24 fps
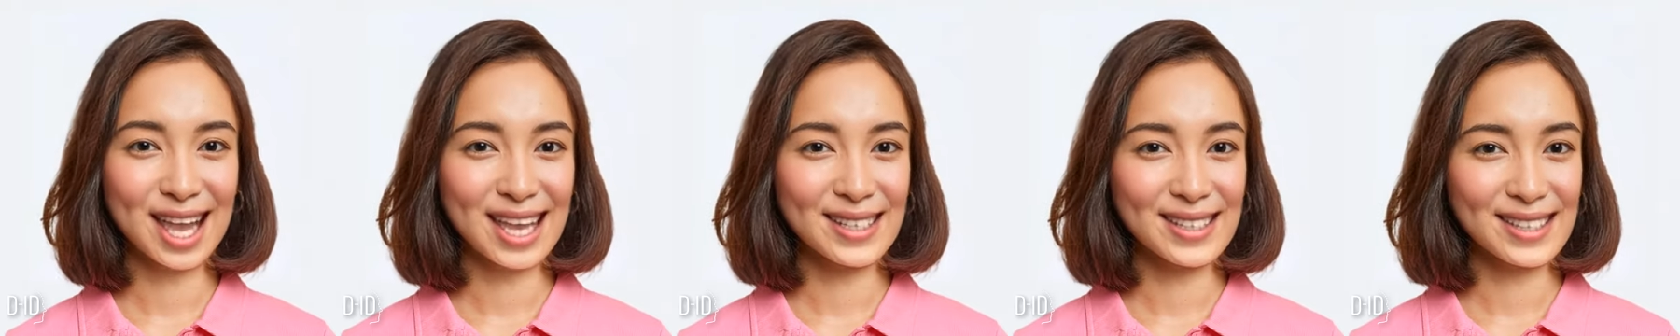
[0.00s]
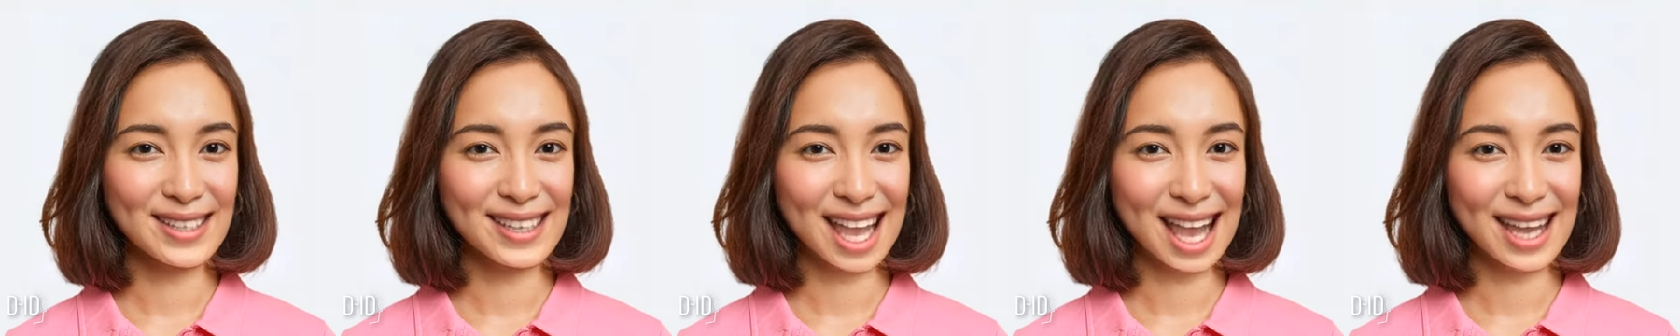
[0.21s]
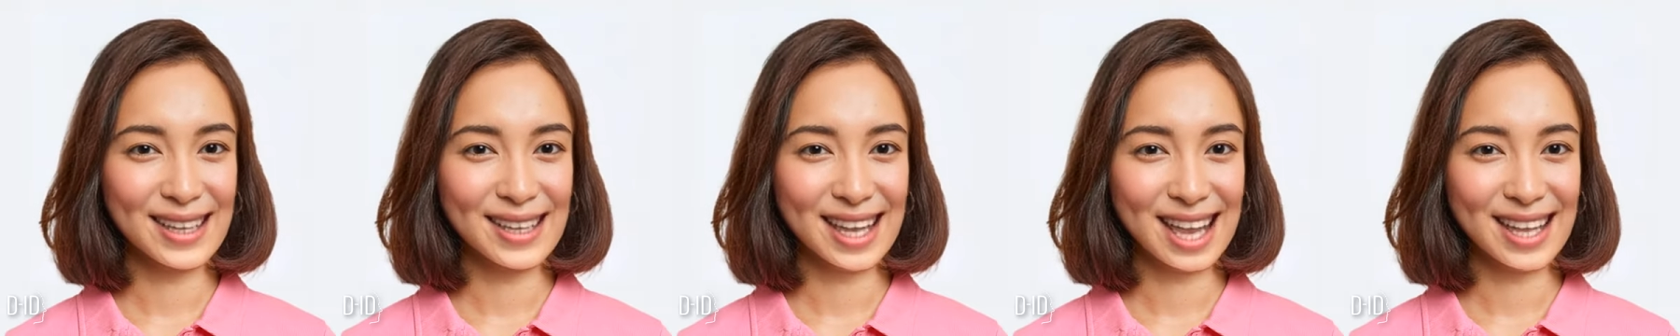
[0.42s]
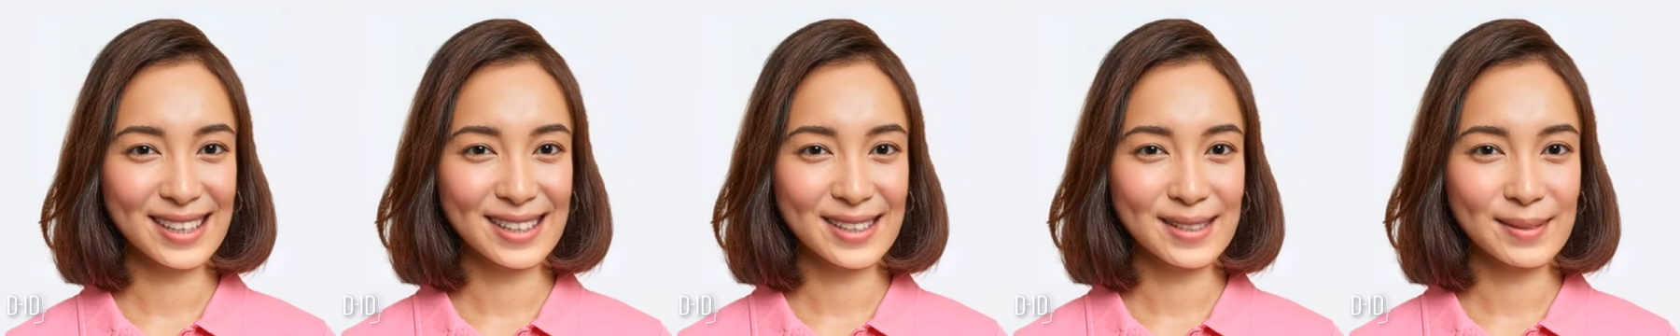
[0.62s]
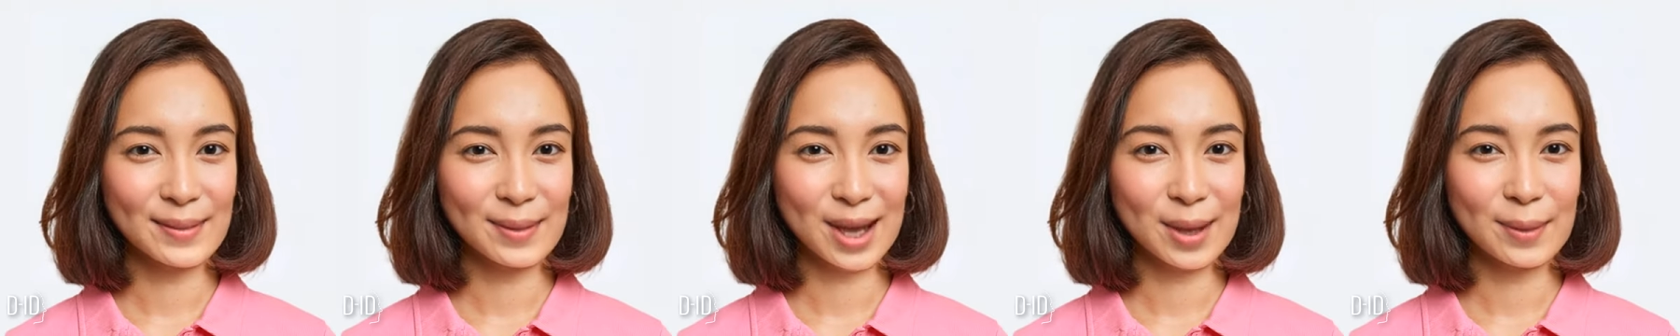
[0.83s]
and
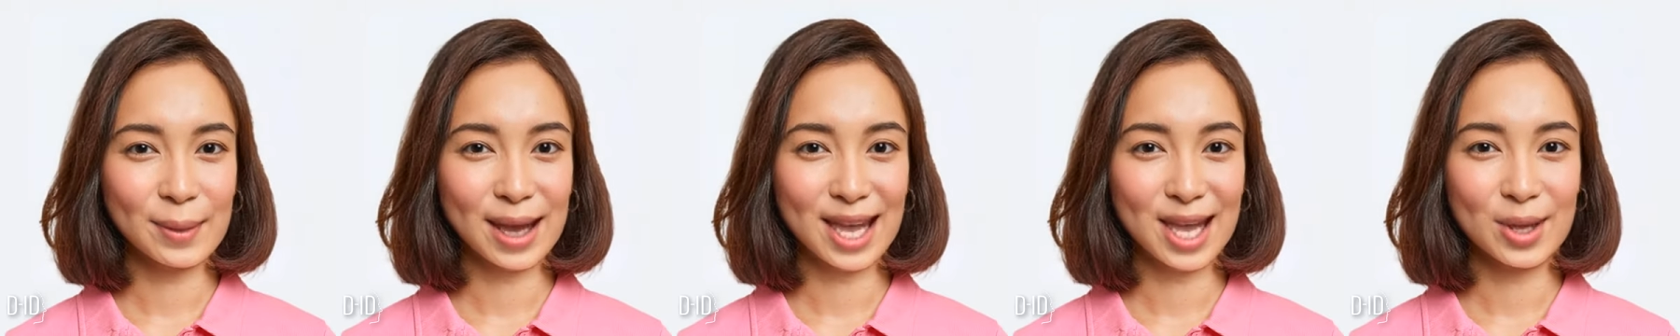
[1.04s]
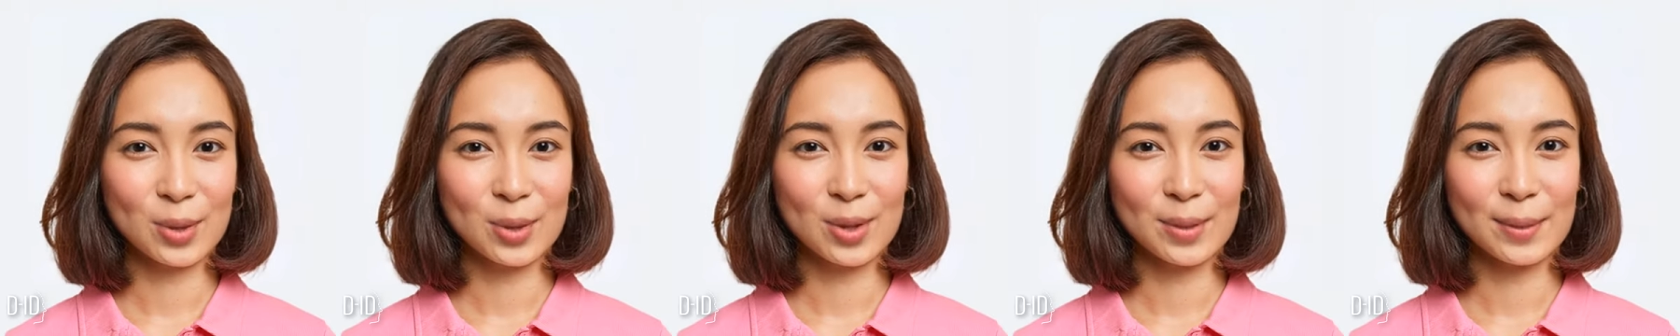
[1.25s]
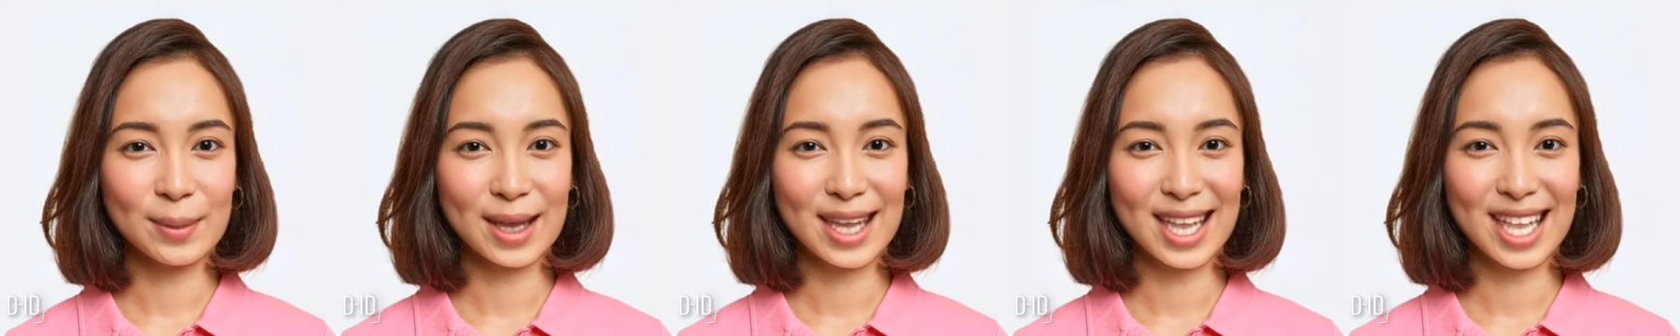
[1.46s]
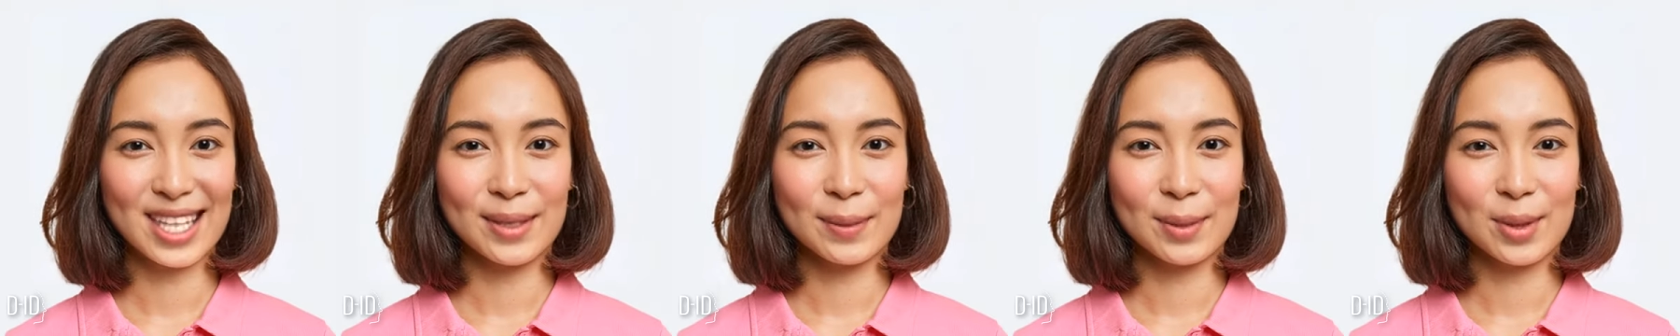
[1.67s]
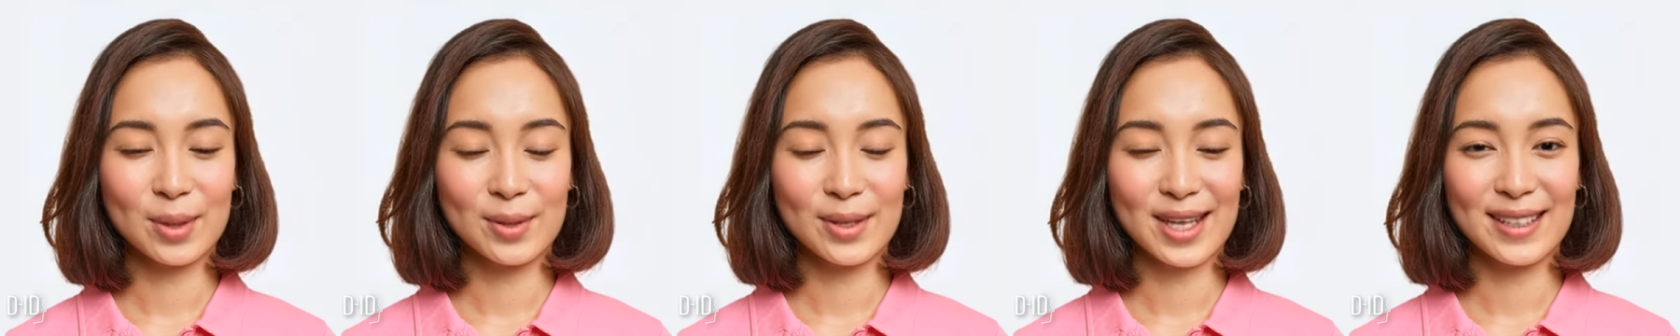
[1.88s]
sadness that many women
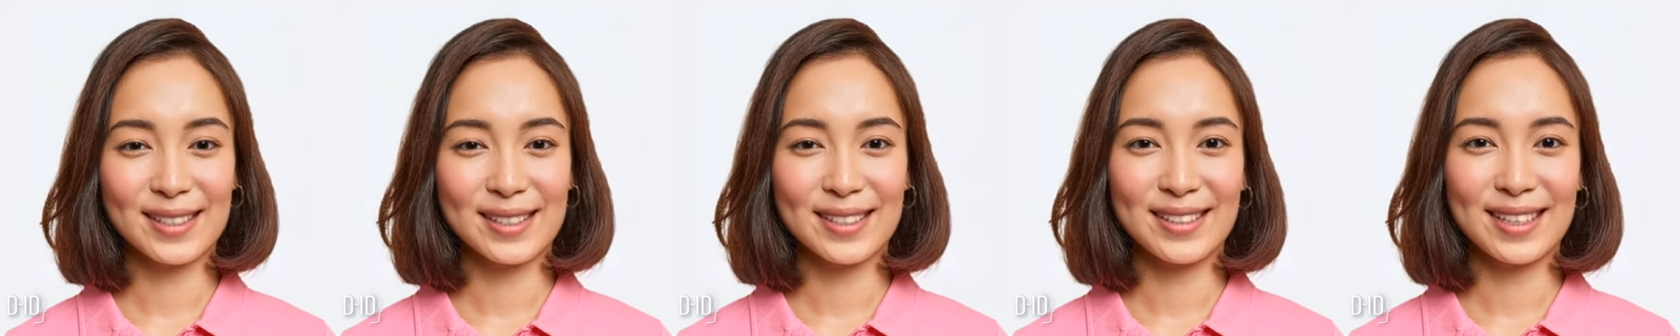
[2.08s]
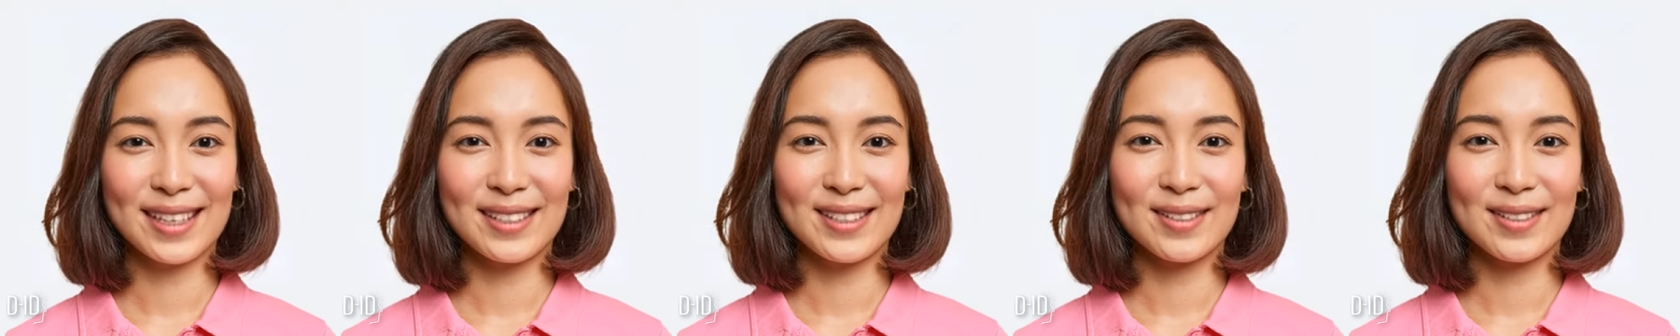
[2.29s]
experience